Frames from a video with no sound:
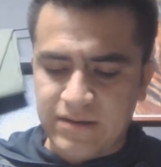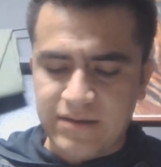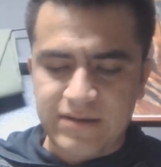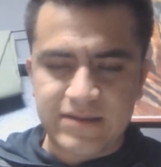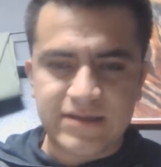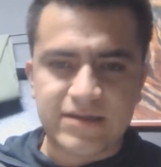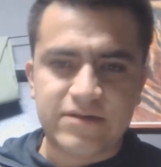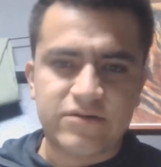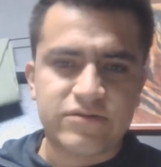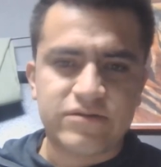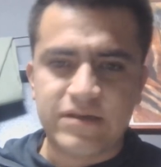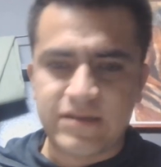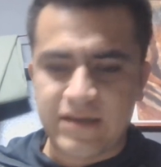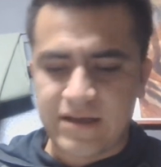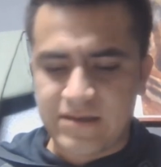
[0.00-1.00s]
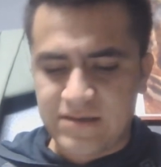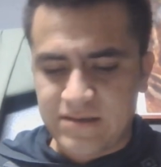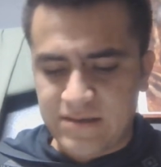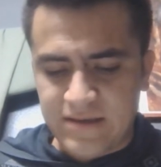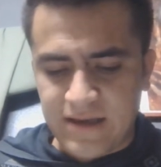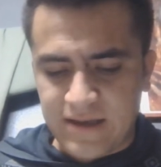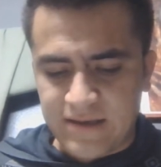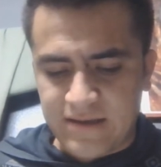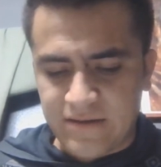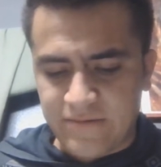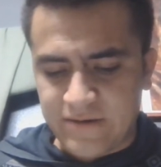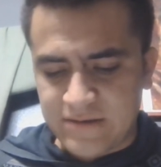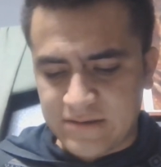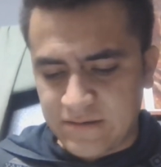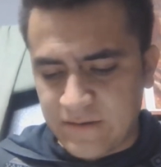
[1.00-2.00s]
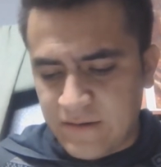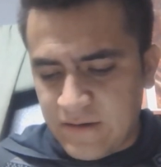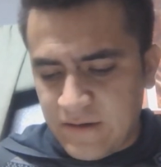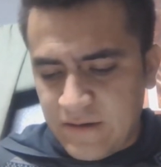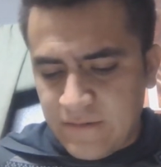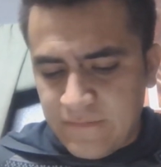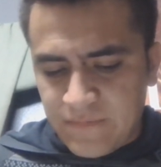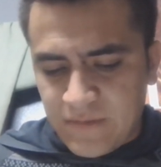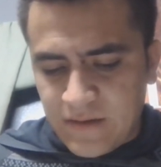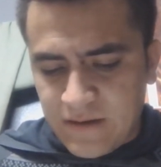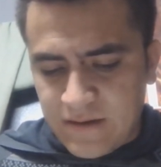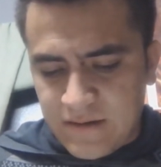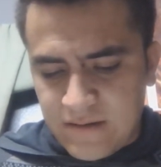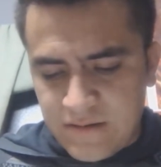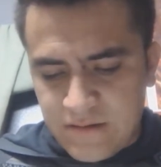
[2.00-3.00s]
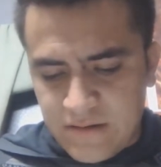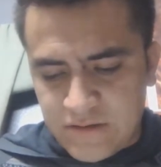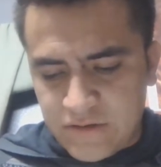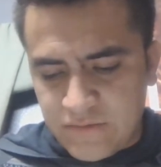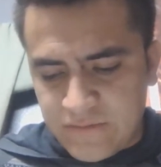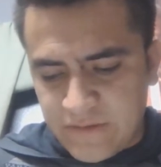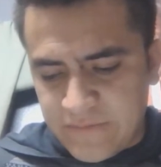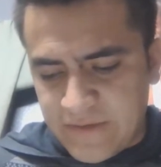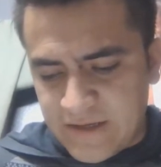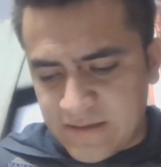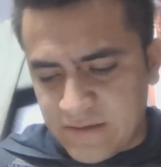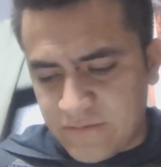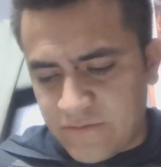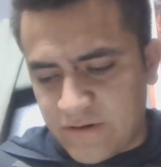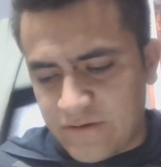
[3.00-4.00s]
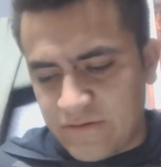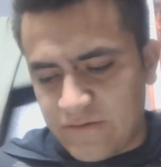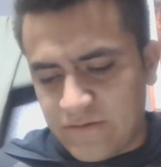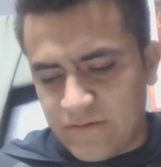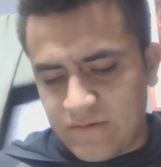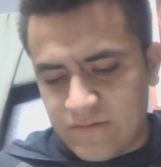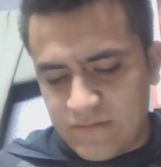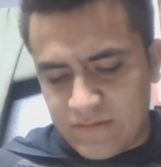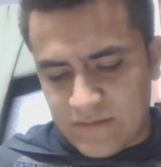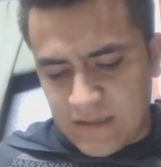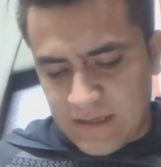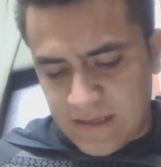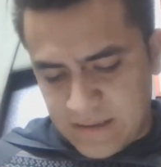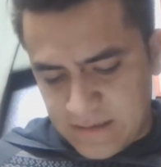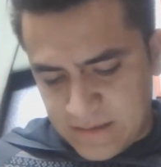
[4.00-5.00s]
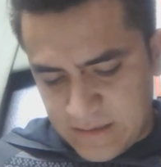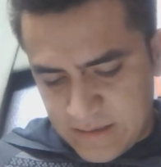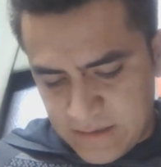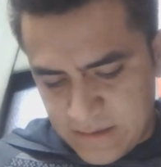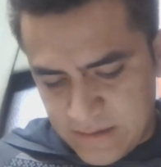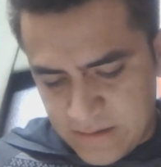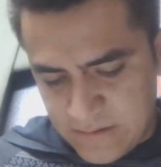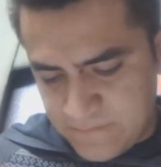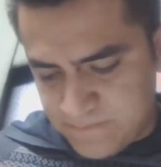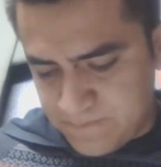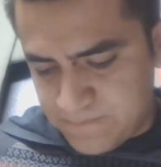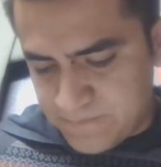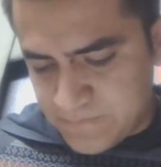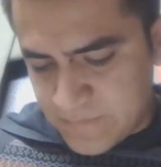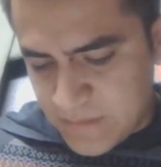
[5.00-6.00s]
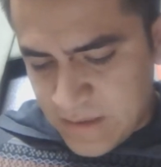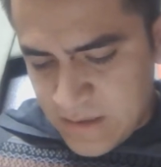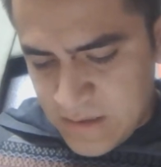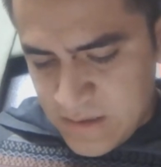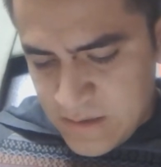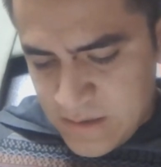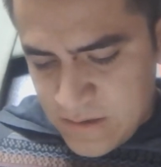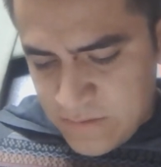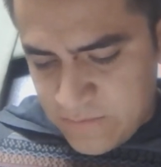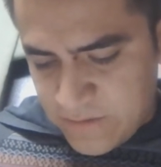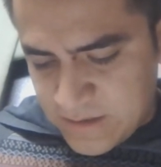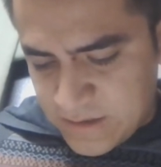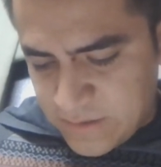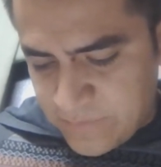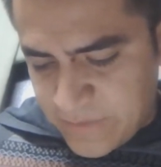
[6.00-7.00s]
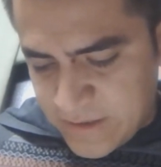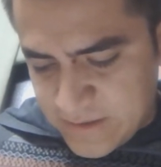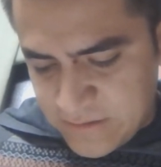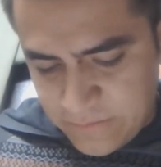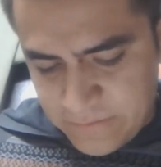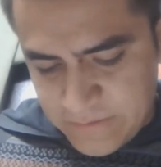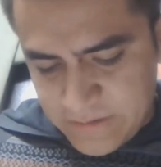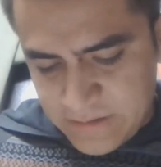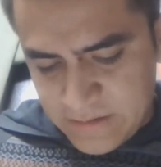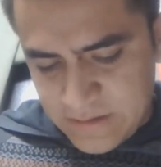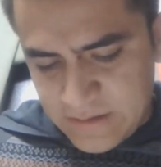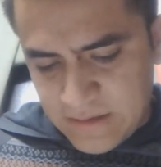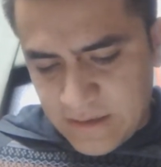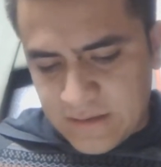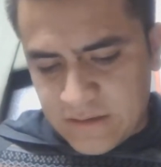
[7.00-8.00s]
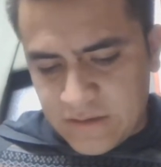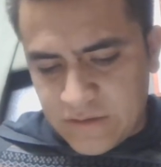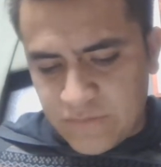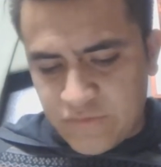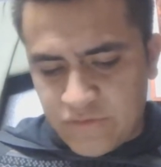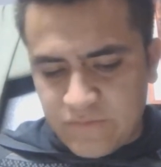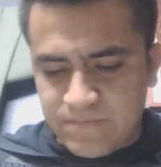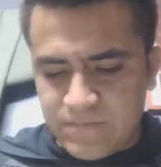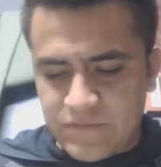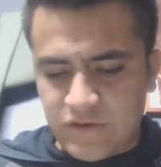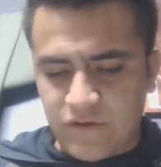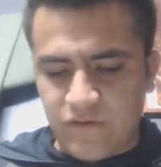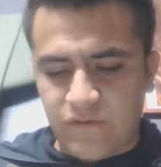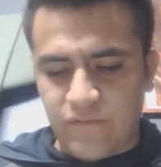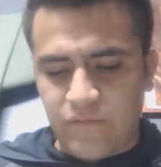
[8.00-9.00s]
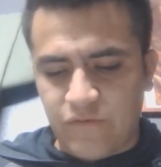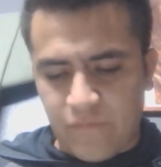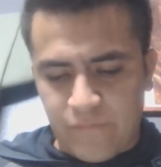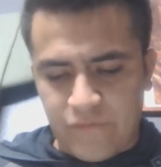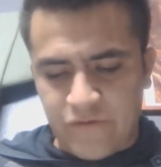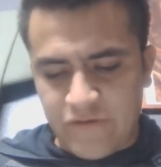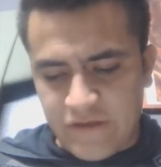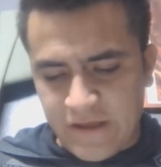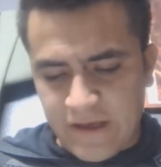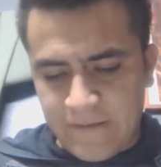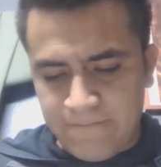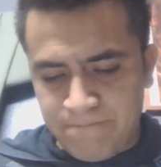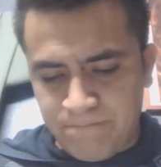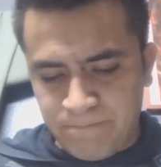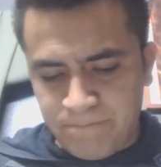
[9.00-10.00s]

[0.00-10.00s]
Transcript: the jet goes in that direction? Assume the mass of the water that wets the back surface is negligible. So for part A,